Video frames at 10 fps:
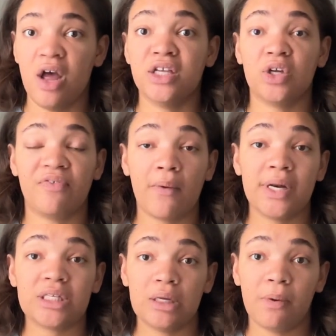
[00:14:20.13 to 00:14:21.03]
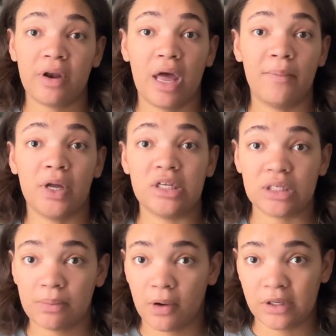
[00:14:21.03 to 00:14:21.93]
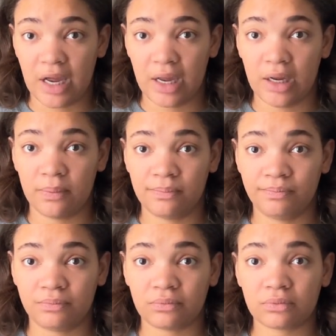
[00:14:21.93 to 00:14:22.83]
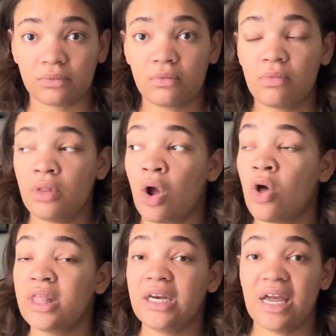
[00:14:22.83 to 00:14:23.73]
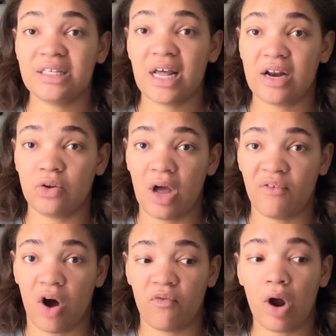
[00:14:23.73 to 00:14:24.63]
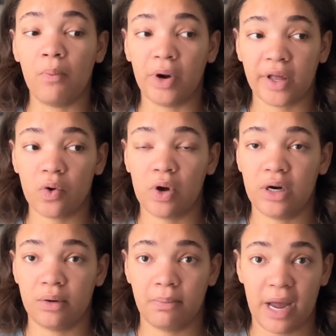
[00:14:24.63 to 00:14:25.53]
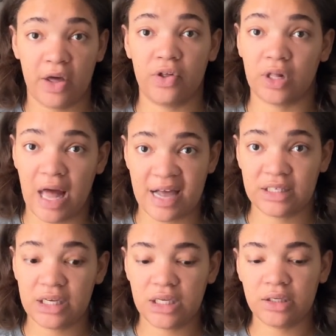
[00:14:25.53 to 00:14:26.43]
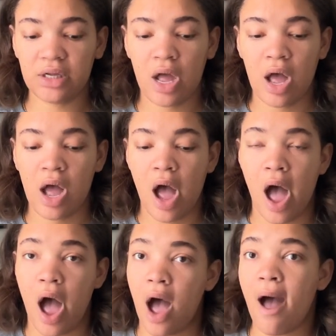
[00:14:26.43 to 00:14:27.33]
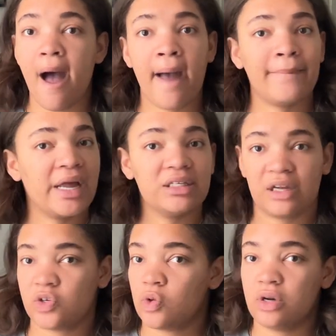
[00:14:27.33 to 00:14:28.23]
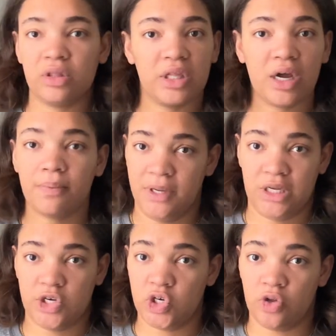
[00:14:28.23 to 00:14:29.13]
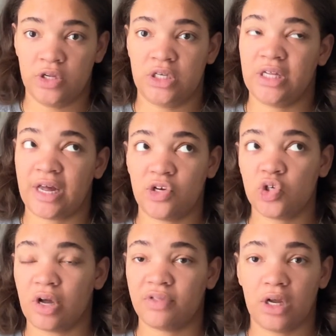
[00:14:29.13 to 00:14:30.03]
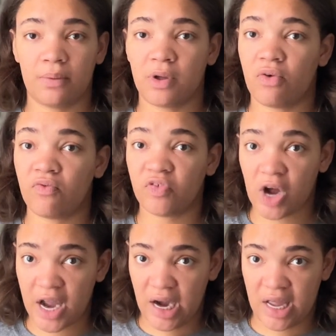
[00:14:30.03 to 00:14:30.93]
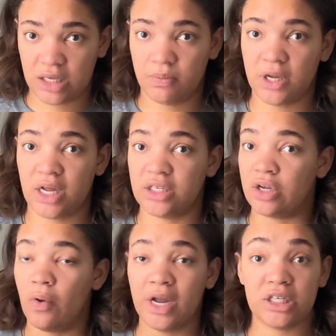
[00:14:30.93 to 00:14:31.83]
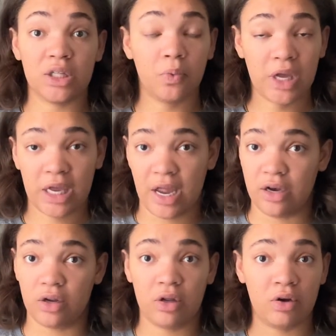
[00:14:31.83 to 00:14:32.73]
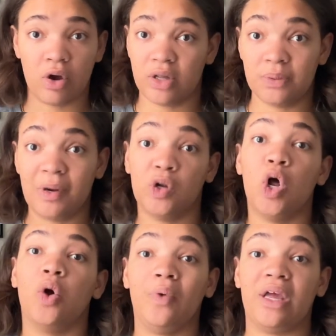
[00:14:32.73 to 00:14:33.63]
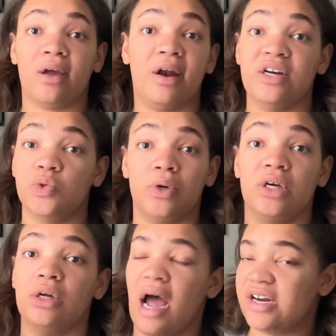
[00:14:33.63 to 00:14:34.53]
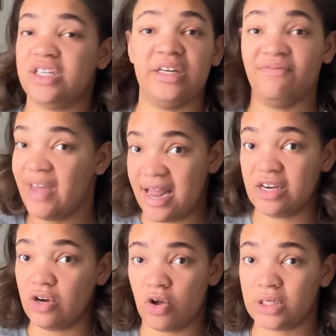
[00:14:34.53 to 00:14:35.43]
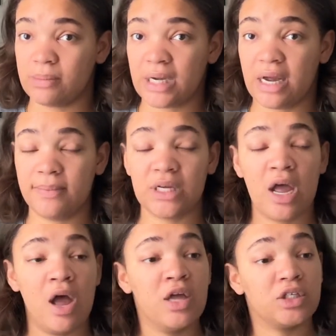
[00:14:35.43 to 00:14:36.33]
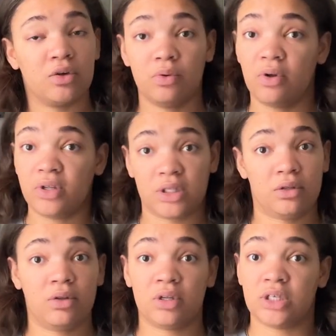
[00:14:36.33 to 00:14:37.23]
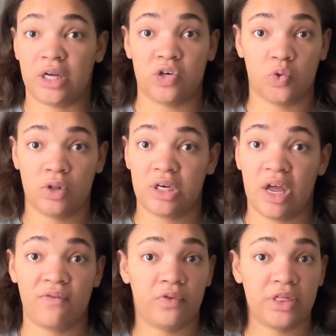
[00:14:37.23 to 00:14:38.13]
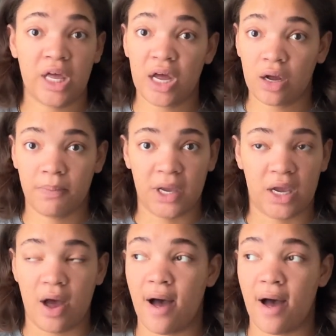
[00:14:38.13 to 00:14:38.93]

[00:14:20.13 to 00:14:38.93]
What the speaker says: So if I want to sleep all day, I'm going to sleep all day. On the days that I do have off where I'm working on my other classes, I might schedule in a therapy session on these. Like I usually have therapy on Fridays, because going into the weekend, it's been a long week and I just need to vent, sometimes. So schedule a day for therapy.